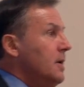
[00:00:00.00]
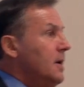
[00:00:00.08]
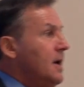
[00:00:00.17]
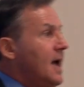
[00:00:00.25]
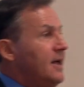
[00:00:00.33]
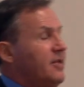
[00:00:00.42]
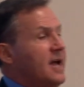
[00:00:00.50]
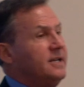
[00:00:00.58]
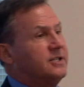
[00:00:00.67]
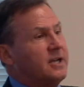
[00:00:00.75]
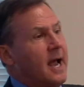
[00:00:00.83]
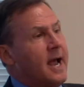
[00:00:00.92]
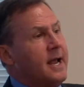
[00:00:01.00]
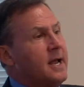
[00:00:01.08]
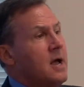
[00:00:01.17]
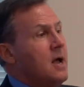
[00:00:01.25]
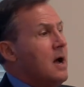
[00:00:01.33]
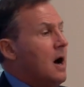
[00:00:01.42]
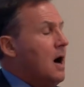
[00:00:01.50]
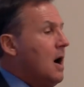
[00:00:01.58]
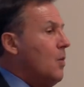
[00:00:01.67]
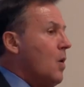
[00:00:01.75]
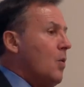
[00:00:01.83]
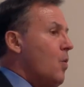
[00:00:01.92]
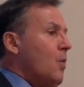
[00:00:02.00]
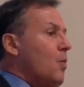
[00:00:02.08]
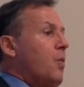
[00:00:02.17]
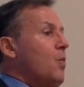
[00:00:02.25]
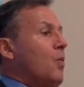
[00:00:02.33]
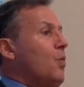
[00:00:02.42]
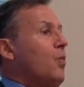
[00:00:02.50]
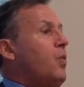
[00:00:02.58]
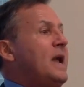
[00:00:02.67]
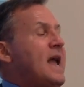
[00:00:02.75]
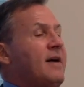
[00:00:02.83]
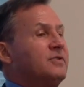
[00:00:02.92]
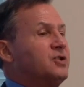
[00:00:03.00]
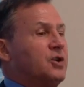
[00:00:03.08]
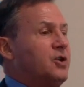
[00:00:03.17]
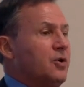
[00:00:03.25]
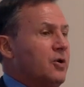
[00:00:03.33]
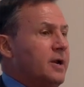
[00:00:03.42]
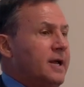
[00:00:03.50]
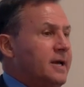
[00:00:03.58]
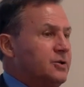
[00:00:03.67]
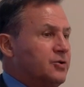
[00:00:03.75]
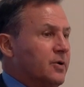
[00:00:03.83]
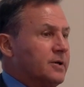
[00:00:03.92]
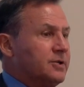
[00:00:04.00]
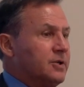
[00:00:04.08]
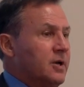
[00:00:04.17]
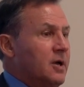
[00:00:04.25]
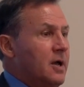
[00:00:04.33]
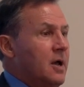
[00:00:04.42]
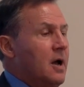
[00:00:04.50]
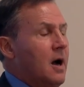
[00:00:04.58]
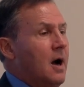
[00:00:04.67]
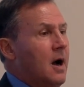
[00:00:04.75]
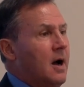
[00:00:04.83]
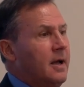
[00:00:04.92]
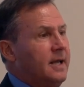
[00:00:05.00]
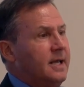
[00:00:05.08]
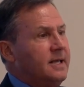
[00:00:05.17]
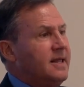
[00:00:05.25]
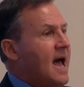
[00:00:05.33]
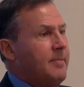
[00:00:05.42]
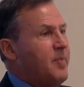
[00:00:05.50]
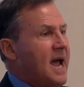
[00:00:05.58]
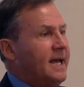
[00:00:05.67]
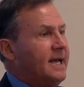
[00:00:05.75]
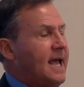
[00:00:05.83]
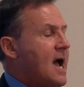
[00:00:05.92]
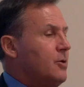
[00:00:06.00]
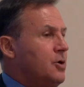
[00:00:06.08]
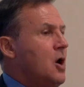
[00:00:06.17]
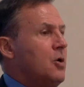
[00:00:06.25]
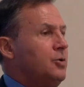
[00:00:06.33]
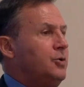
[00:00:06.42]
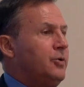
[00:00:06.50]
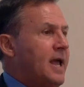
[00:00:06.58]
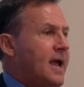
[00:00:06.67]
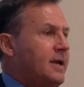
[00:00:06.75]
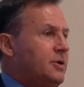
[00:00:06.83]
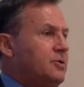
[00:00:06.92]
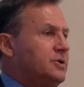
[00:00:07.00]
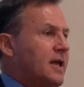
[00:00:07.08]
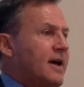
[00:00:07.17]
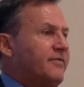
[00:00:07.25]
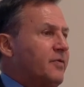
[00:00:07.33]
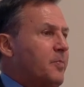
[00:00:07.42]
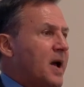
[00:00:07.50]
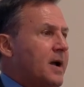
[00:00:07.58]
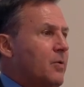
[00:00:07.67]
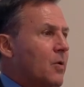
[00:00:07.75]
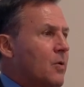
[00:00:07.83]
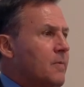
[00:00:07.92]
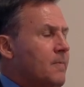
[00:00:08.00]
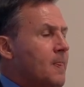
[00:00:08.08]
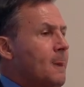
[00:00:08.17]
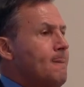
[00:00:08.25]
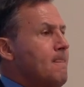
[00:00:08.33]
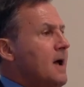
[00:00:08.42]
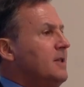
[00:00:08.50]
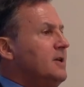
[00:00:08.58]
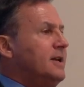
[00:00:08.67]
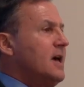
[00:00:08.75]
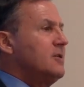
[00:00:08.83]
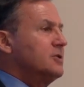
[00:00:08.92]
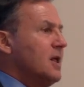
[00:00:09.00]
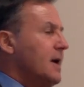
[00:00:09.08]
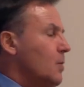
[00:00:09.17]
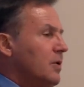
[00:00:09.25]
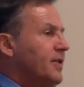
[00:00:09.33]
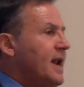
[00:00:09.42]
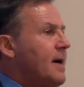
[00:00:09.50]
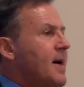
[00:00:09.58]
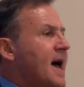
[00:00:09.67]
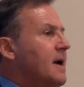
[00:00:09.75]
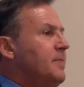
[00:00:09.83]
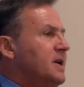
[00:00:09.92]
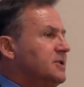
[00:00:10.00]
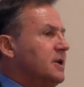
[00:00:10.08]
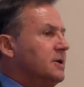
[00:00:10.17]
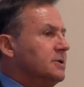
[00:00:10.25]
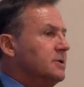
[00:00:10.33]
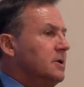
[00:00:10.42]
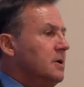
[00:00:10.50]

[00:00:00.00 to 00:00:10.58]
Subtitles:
and they say, well, we have a security interest in that bank account. No, you can't use that for payroll. And the debtor's like, well, then I'm out of business.